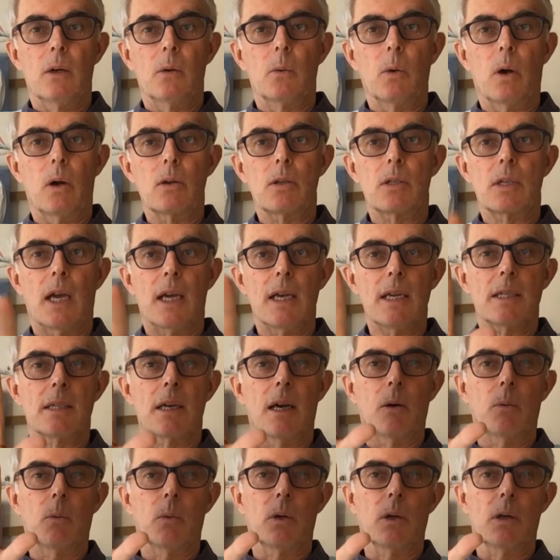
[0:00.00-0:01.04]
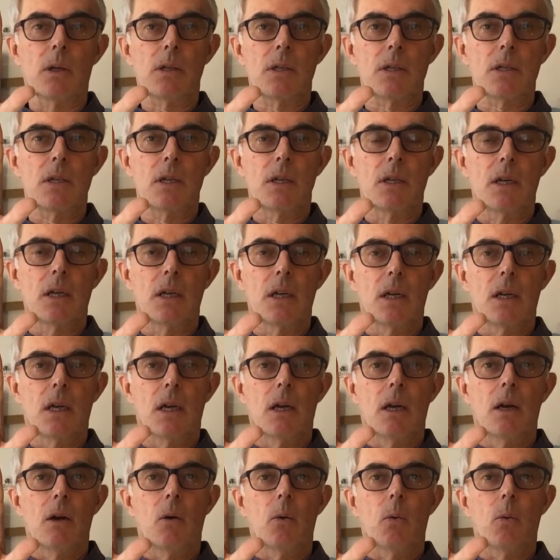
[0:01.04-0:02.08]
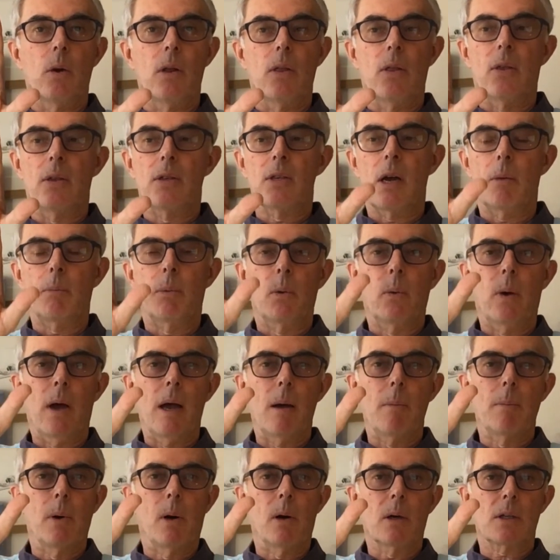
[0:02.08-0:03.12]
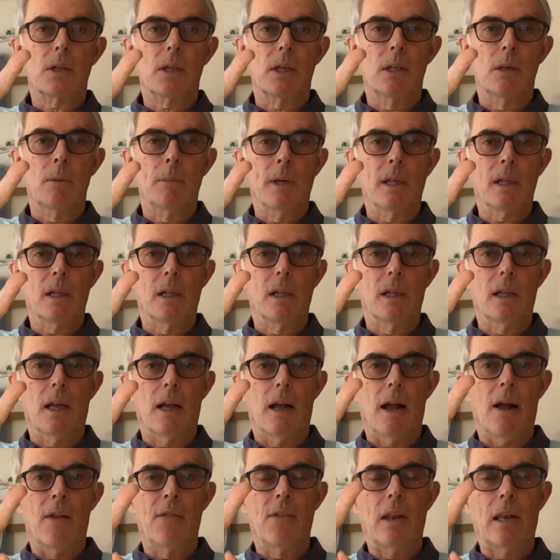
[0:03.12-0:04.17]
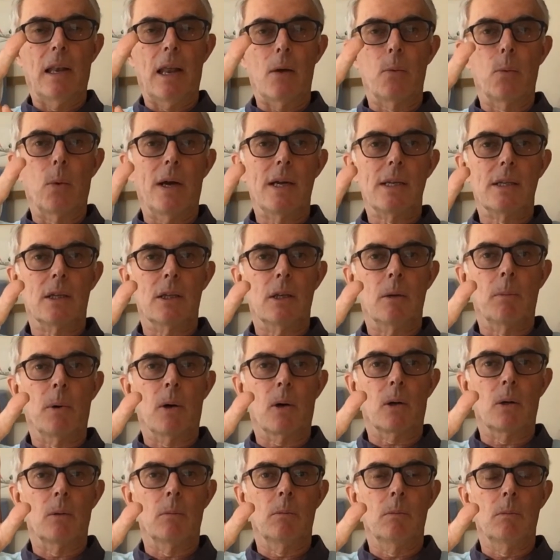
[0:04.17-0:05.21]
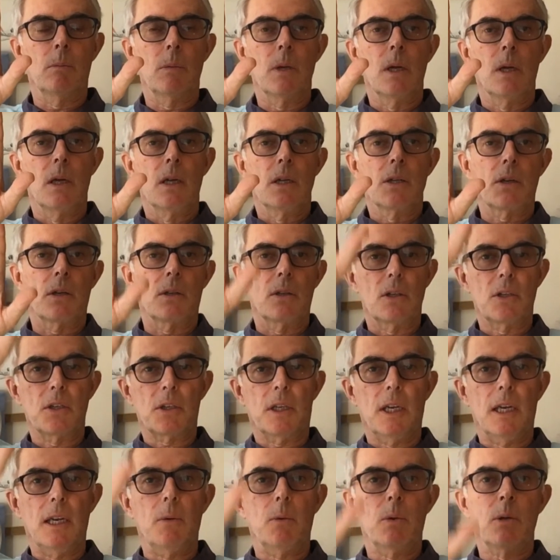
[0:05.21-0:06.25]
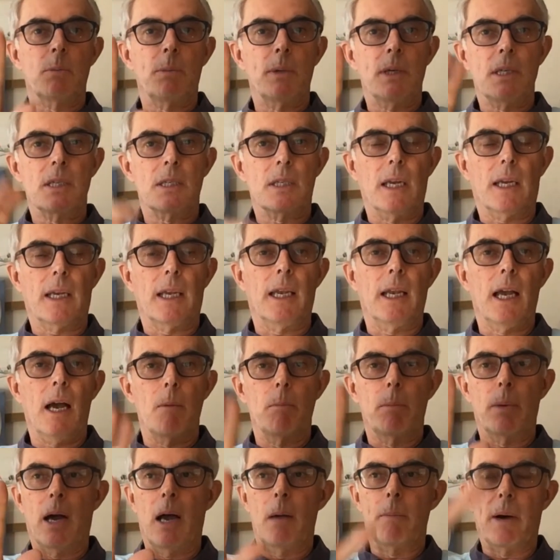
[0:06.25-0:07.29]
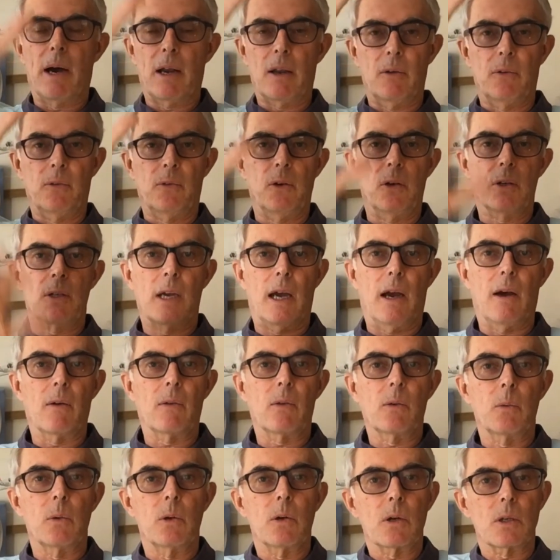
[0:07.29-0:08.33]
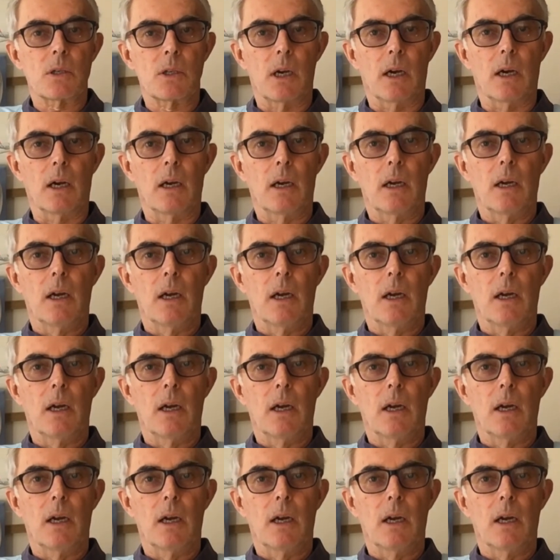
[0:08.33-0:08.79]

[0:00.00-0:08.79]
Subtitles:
rotate upwards with the Tupperware box in the middle and the lead weight at the bottom, so the ski would be sticking up by about a foot out of the water,